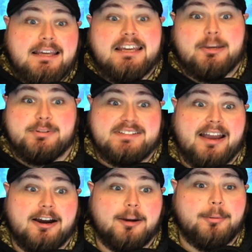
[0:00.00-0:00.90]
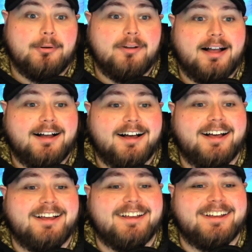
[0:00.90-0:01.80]
terrible.
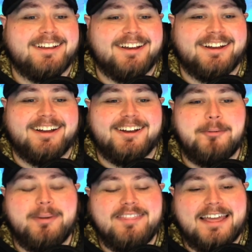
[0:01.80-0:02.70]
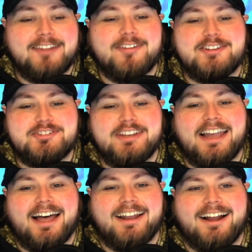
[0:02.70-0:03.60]
We then eventually
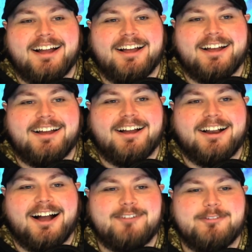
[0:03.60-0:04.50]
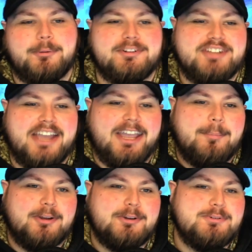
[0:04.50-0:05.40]
got a convo with
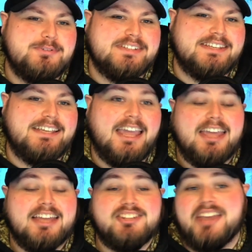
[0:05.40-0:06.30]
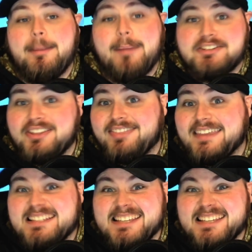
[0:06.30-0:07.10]
JM and Kuzie. JM actually thinks he